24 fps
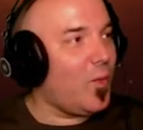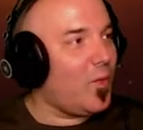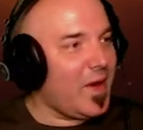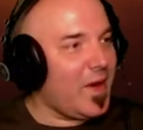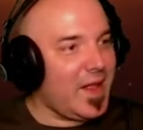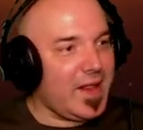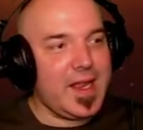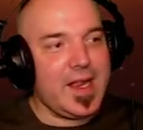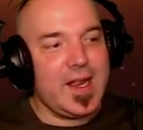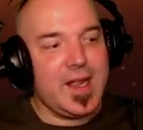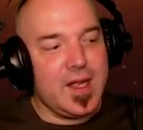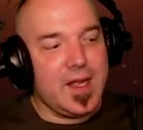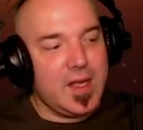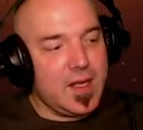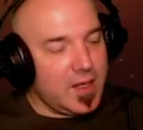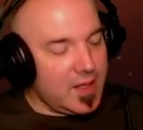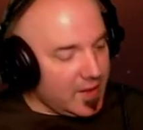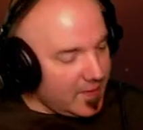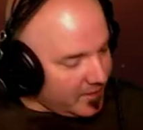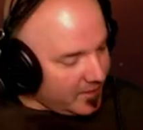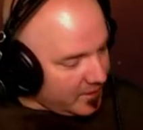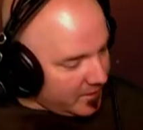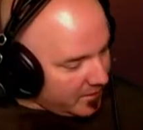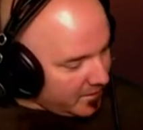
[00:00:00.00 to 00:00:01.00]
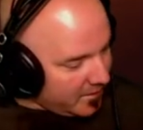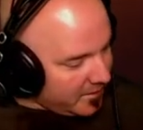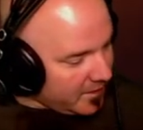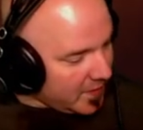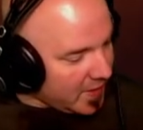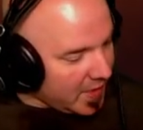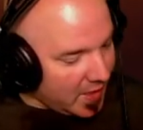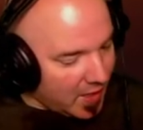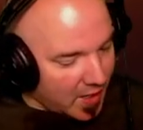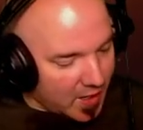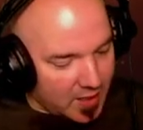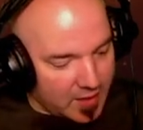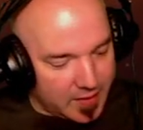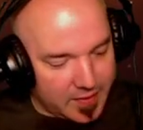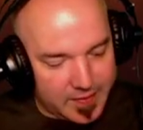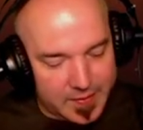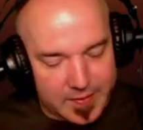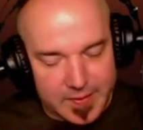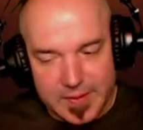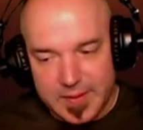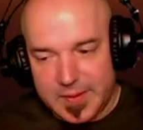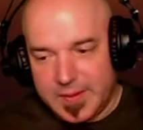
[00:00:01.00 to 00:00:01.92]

really. Oh.